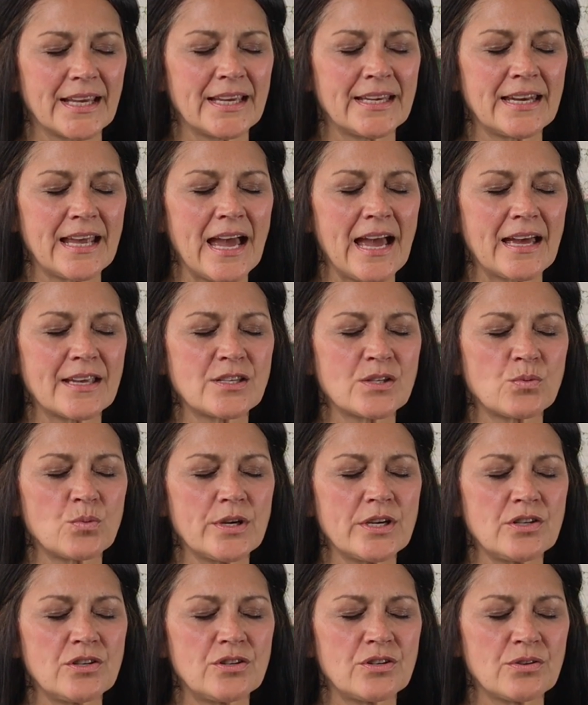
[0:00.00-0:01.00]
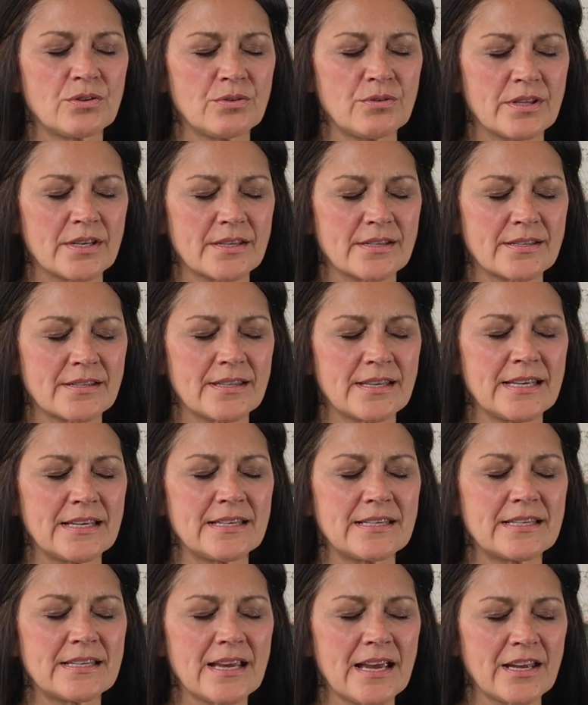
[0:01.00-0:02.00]
And as we do this, the
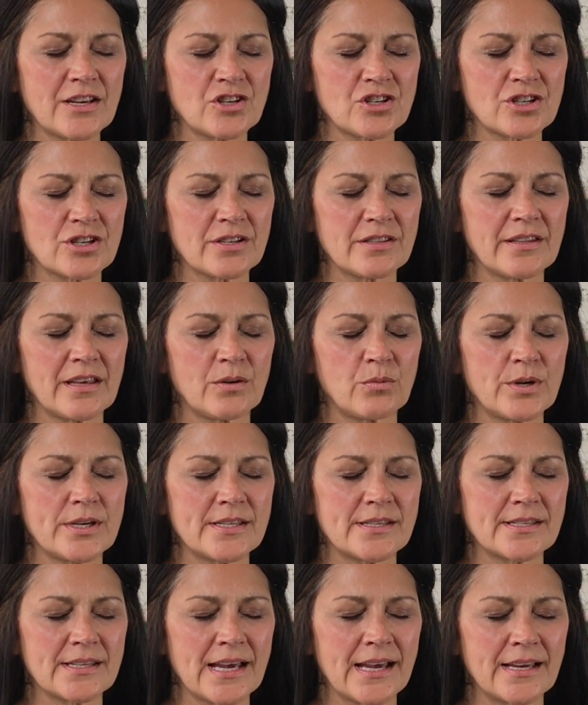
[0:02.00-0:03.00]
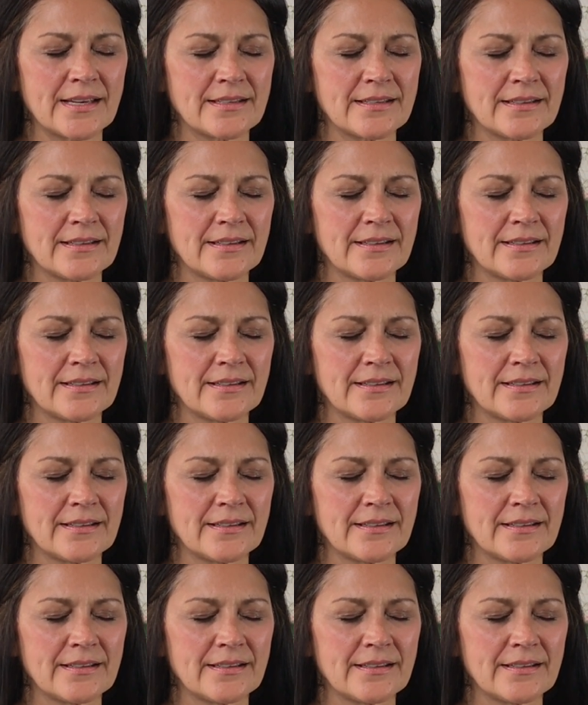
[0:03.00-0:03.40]
intention that we set